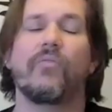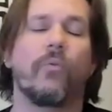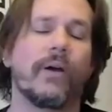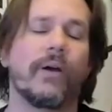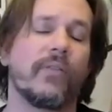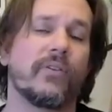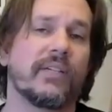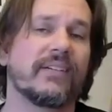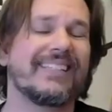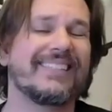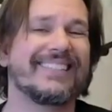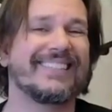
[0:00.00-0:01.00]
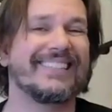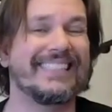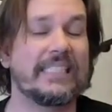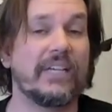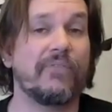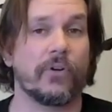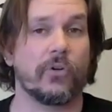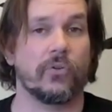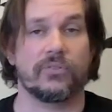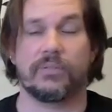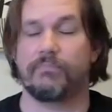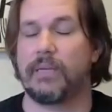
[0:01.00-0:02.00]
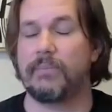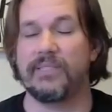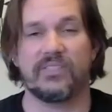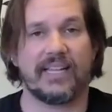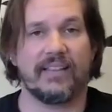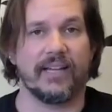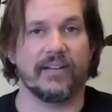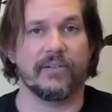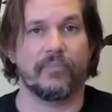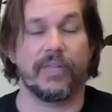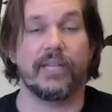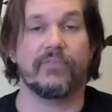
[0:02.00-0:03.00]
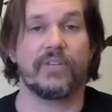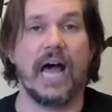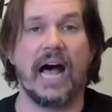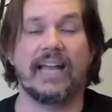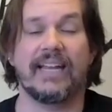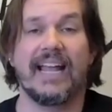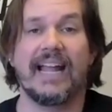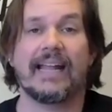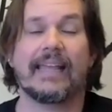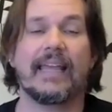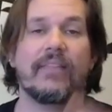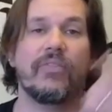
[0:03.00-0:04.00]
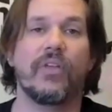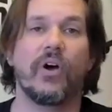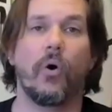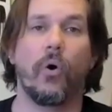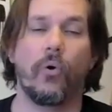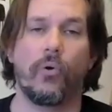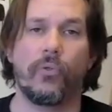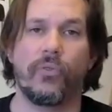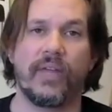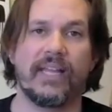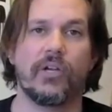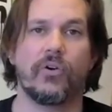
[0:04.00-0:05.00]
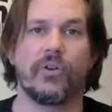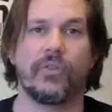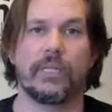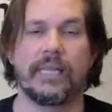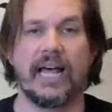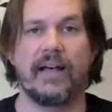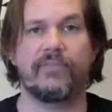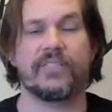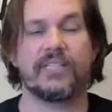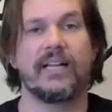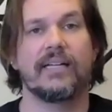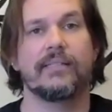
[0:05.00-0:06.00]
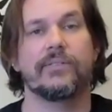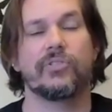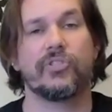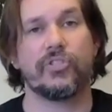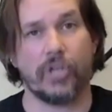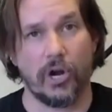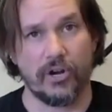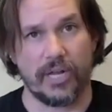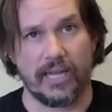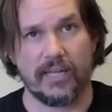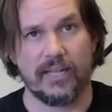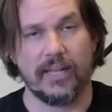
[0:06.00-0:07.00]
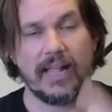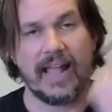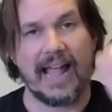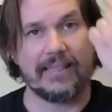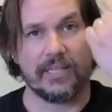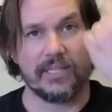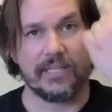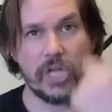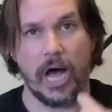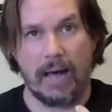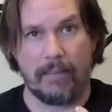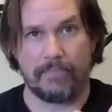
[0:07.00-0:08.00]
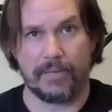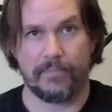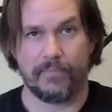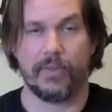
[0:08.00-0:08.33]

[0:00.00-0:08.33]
One of those areas is difficult. Maybe stay there. If not, can the whole thing go to the left, starting at the top?